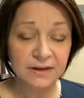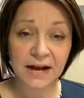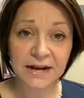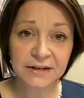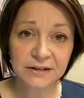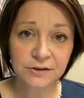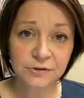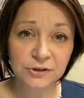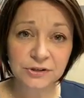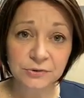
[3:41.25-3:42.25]
guided,
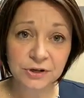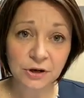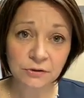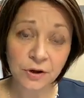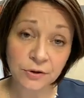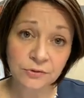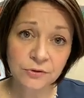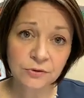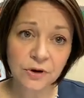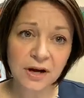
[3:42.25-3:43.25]
you can do it
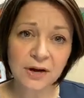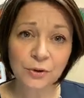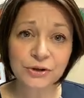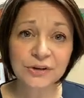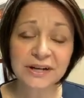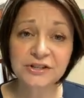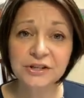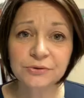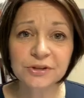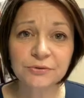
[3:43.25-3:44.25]
alone, uh, or you can
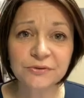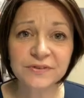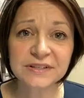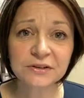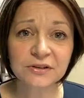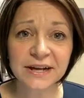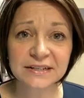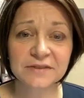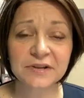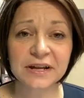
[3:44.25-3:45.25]
actually do it through physical
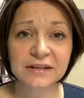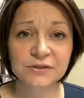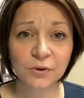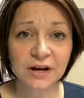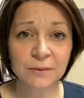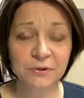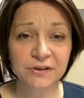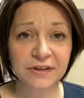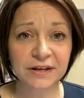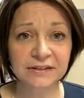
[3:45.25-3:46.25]
activity. So a
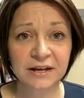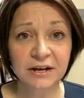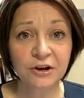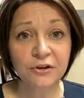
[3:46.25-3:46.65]
couple of things.